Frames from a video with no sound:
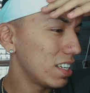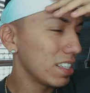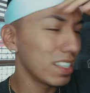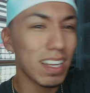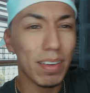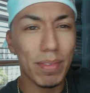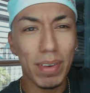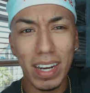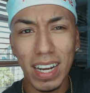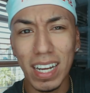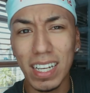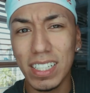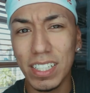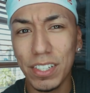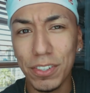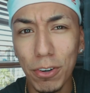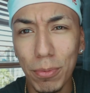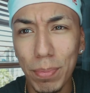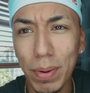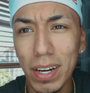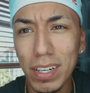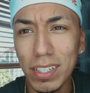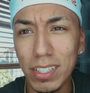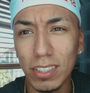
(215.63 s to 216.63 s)
Damn, I got
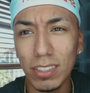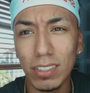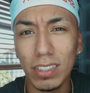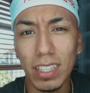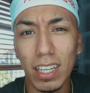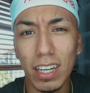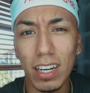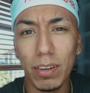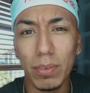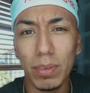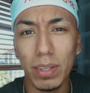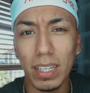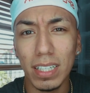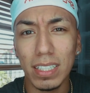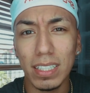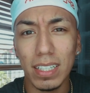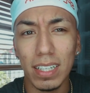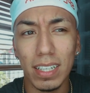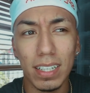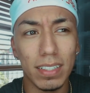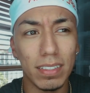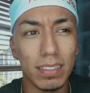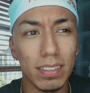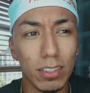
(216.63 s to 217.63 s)
zero pairs of those. Not I realized
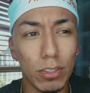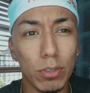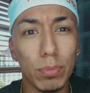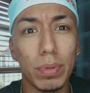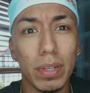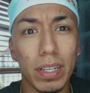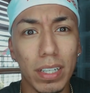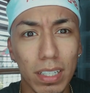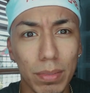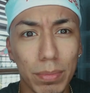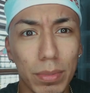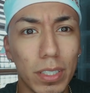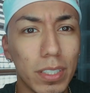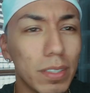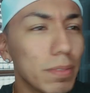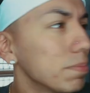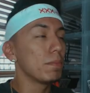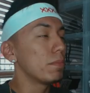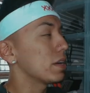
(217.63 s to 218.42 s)
that. They were pretty limited.